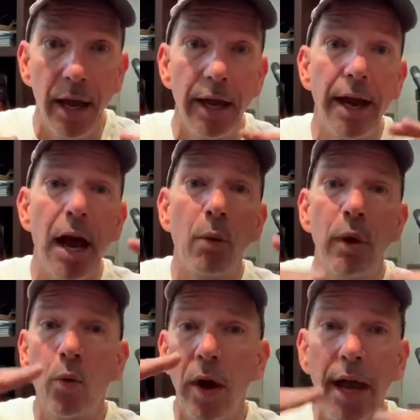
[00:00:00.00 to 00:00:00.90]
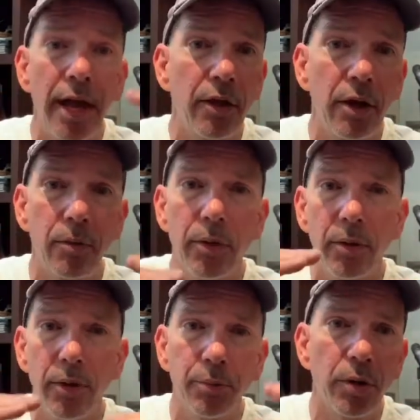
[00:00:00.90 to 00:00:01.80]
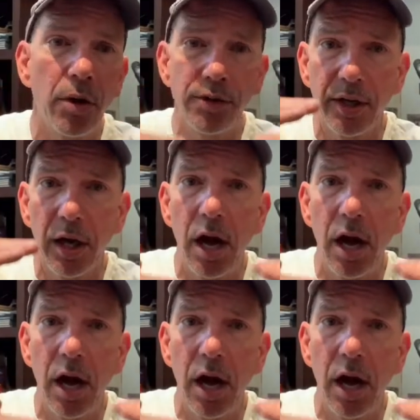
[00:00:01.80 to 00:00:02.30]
and how we weigh the pros and